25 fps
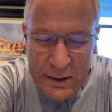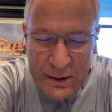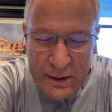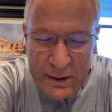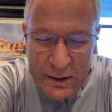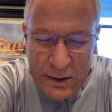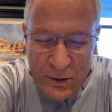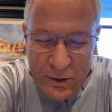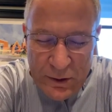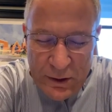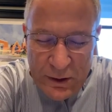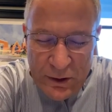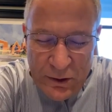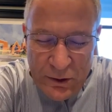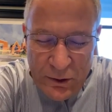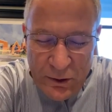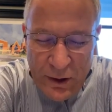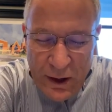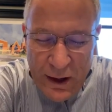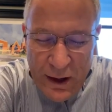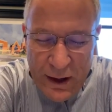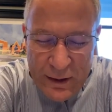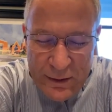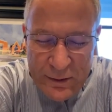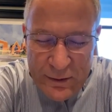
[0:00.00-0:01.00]
You didn't do
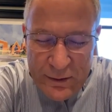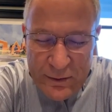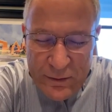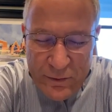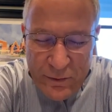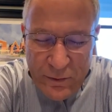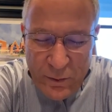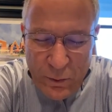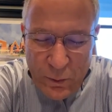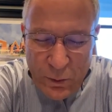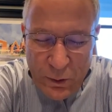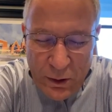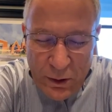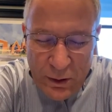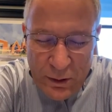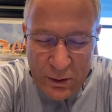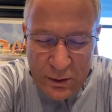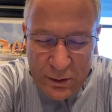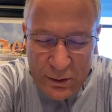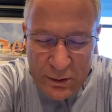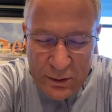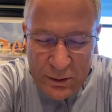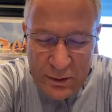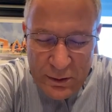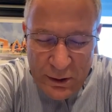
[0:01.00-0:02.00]
that
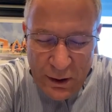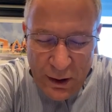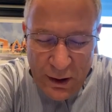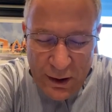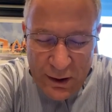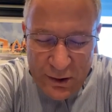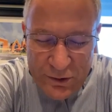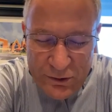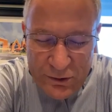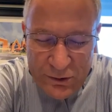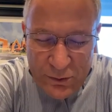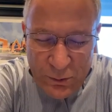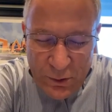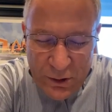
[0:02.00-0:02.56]
for us